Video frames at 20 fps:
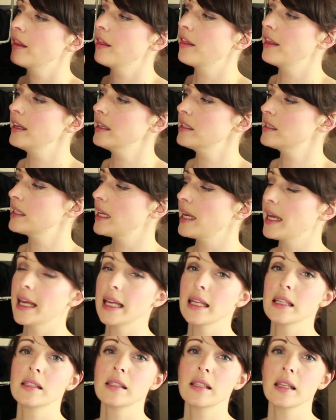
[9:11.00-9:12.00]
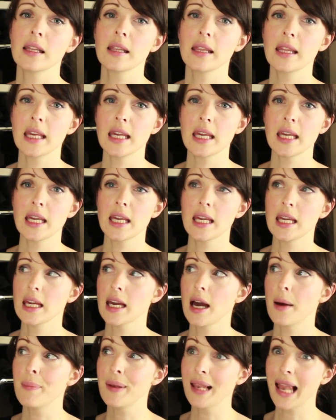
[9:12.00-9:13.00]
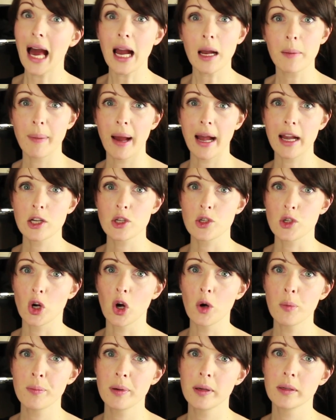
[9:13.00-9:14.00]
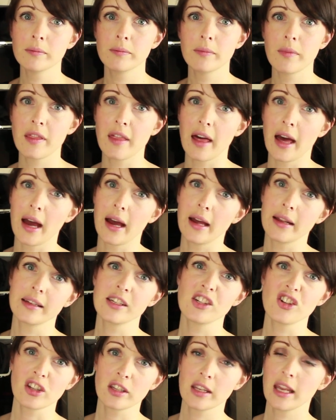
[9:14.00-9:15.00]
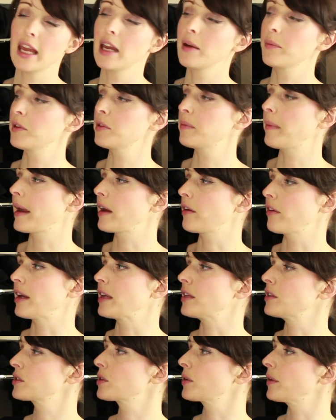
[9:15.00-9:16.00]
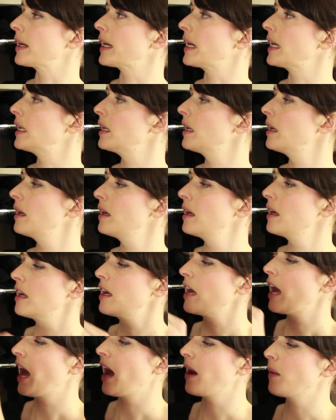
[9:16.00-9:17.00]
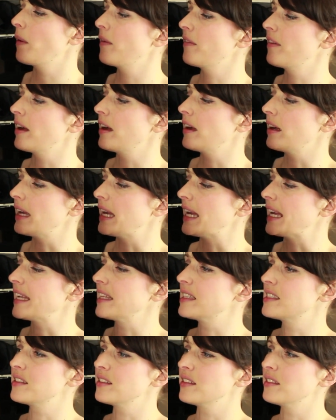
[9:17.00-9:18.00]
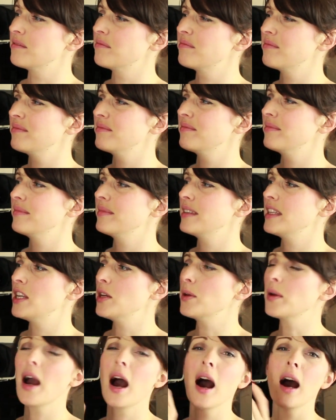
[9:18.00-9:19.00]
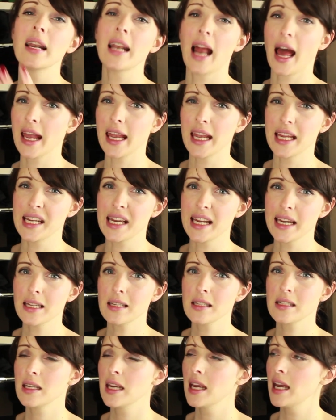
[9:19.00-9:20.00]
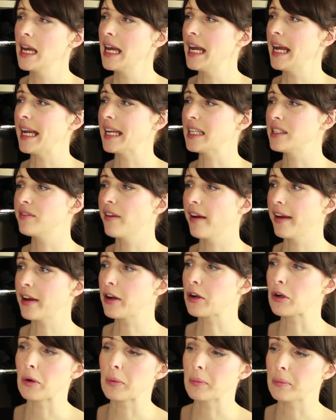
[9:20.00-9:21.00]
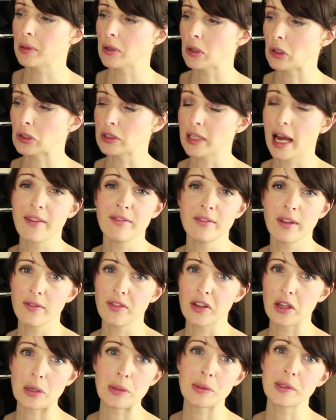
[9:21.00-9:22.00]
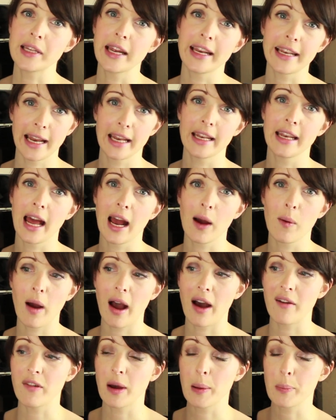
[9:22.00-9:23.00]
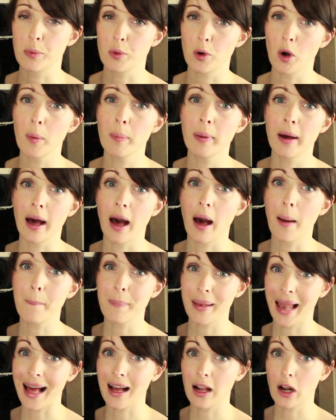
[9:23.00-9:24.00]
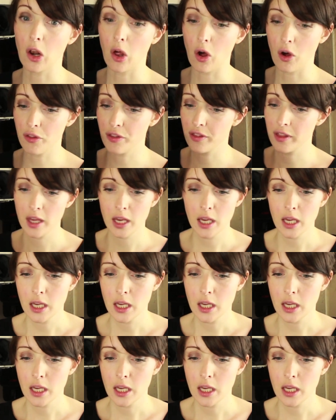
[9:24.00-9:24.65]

This is a black backdrop that just came with my green screen. However, you can't iron it. It's very crumpled. I've never used it and I now have a proper black cloth.